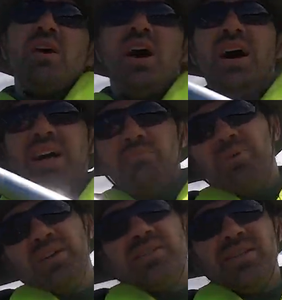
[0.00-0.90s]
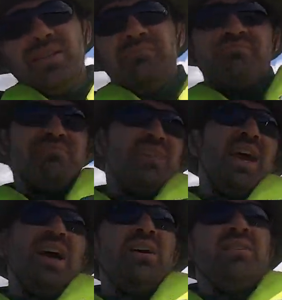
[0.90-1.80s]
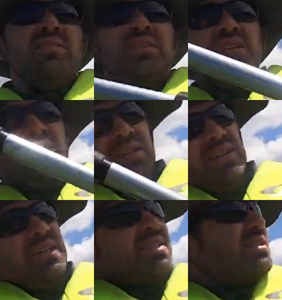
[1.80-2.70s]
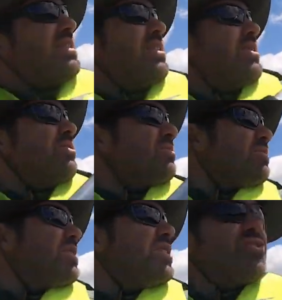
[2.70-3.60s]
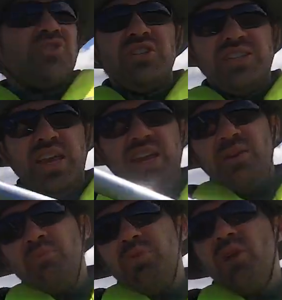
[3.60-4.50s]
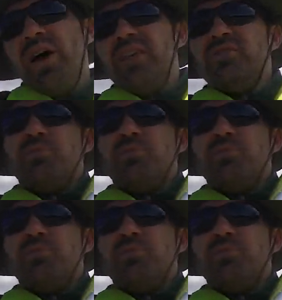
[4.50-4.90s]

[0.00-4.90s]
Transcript: Yeah, it's an interesting day in Paulina